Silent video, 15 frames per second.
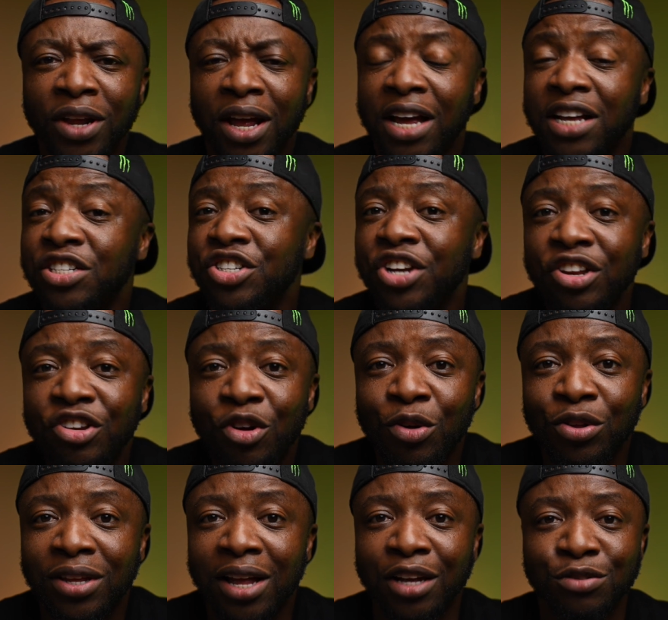exchange
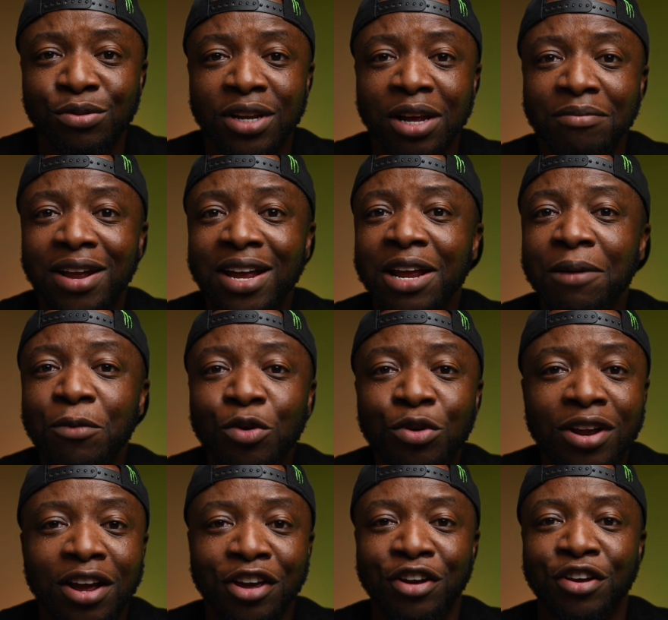contact with them, let them know
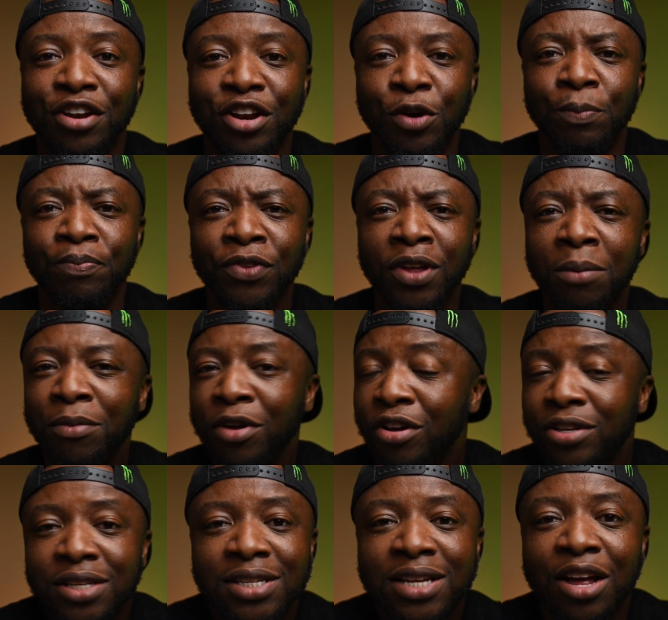that you're new.
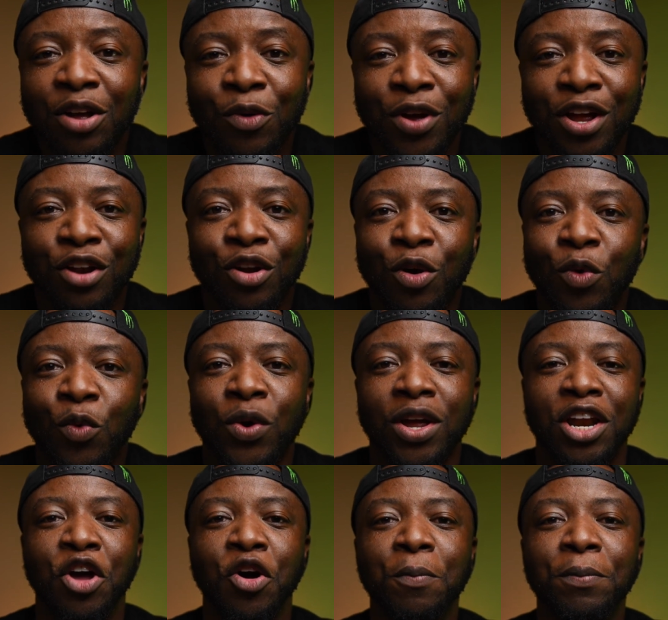Because this can go a long way in
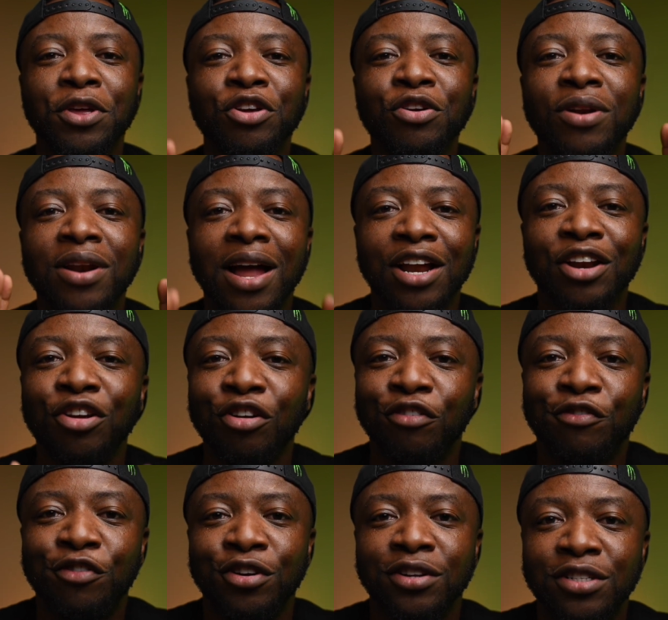helping you land your
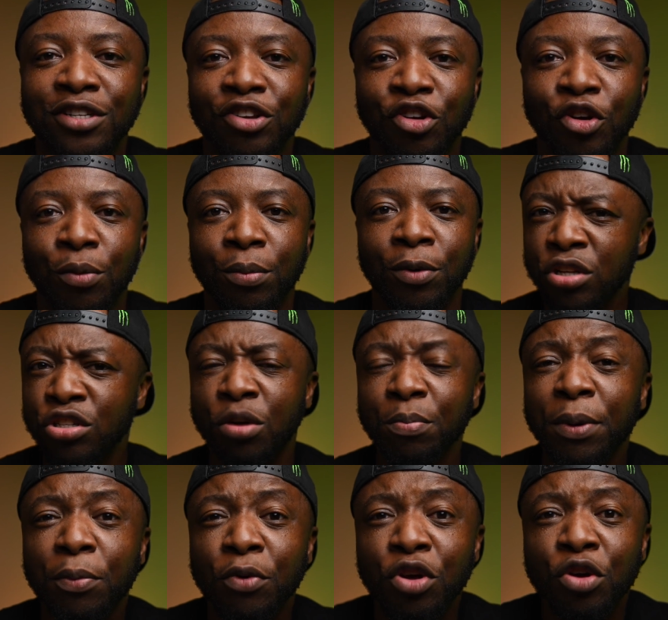first job. Some
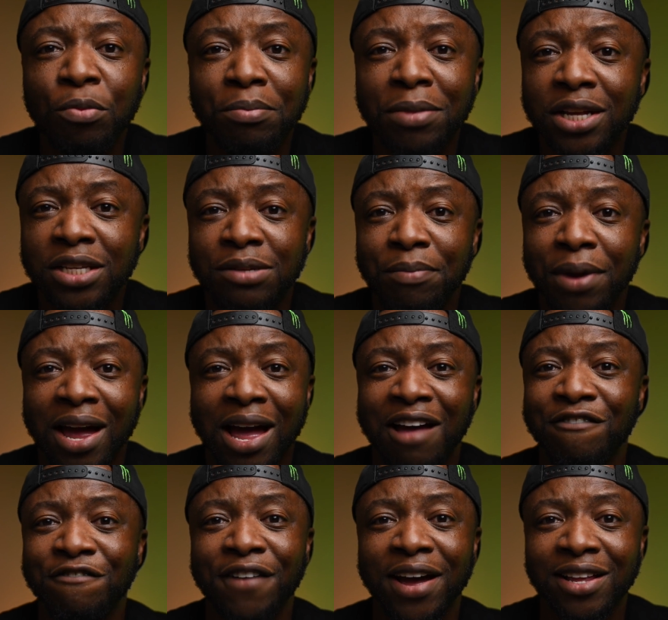people you meet may
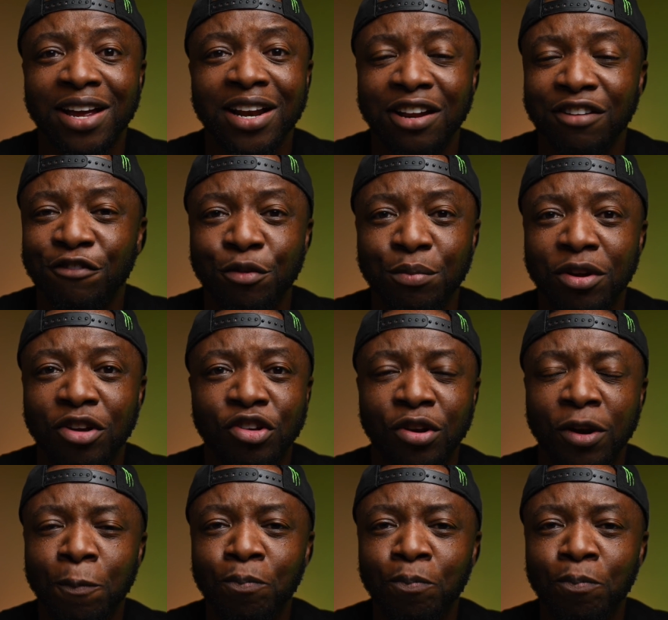have vital information.